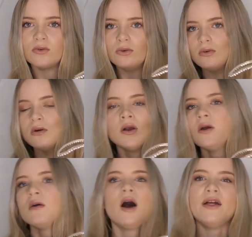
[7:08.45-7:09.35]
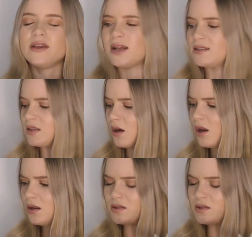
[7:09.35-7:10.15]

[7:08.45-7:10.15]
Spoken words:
or I think that's the colours.